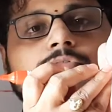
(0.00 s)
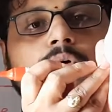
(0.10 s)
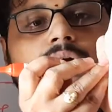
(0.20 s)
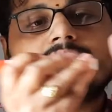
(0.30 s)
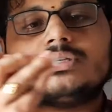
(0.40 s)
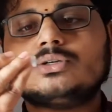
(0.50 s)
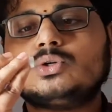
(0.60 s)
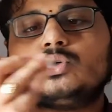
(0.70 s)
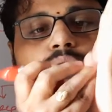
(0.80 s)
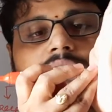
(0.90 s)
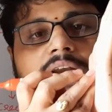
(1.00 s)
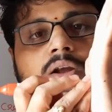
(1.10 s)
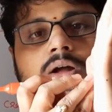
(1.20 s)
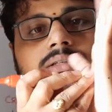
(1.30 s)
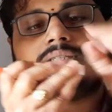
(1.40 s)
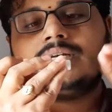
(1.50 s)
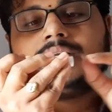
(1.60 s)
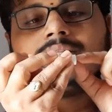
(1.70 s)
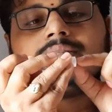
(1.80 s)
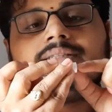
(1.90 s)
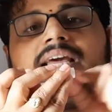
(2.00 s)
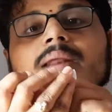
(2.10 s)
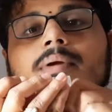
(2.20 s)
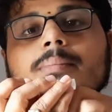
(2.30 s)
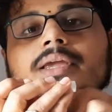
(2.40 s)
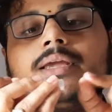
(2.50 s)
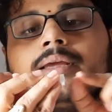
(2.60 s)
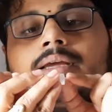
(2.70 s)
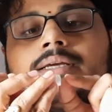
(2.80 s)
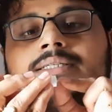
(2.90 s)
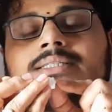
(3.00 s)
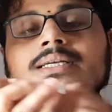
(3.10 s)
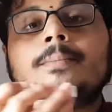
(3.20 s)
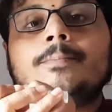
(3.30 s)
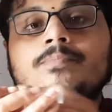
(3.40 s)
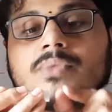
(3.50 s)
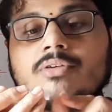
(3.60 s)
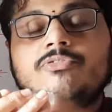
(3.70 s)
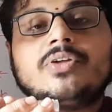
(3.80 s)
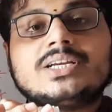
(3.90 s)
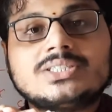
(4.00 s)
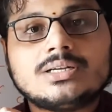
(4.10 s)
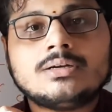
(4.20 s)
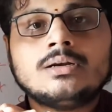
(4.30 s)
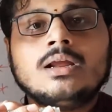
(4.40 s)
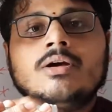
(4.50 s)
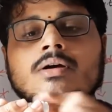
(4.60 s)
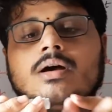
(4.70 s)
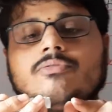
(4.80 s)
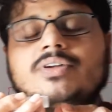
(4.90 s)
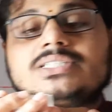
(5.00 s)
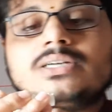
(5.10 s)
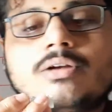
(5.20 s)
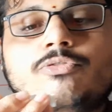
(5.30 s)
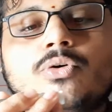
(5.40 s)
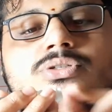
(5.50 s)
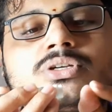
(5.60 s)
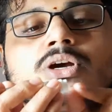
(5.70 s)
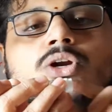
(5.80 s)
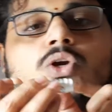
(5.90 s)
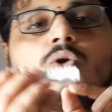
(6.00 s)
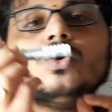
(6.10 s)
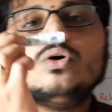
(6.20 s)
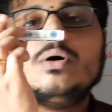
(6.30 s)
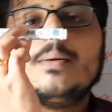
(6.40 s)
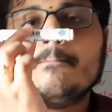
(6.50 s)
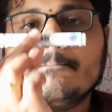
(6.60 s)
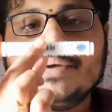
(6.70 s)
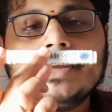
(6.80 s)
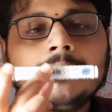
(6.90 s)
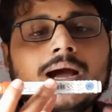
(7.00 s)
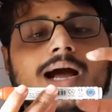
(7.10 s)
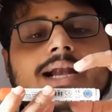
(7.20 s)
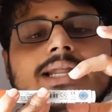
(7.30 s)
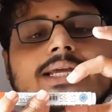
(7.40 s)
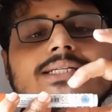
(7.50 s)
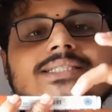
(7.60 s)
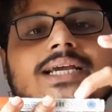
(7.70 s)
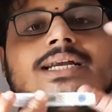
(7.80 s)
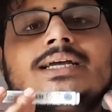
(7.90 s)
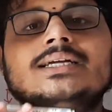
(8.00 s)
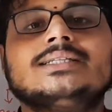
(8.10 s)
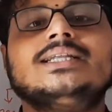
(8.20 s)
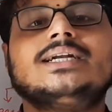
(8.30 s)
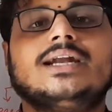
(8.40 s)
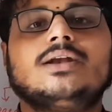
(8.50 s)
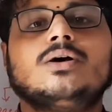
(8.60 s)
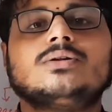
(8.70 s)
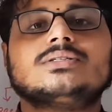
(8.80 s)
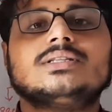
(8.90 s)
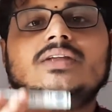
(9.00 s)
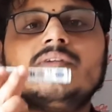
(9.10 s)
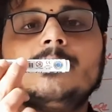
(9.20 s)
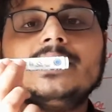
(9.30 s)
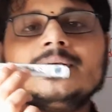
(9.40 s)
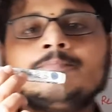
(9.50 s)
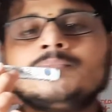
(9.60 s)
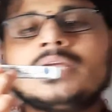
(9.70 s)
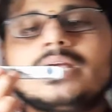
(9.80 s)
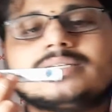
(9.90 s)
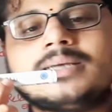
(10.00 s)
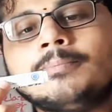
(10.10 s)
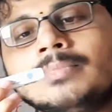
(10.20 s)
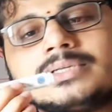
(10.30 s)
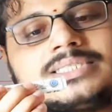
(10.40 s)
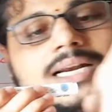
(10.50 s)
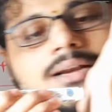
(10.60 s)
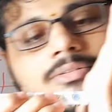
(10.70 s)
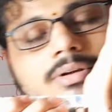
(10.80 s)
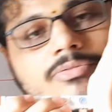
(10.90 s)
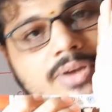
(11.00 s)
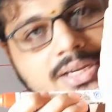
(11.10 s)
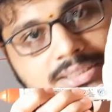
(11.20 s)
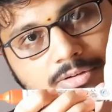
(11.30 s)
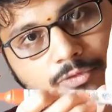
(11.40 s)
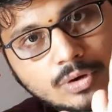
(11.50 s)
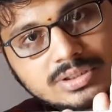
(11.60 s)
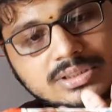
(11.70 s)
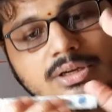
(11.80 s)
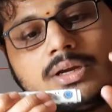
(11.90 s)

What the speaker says: force to tendons, there may be some frictional force to beam and inside the tendons. There will be some sudden frictional force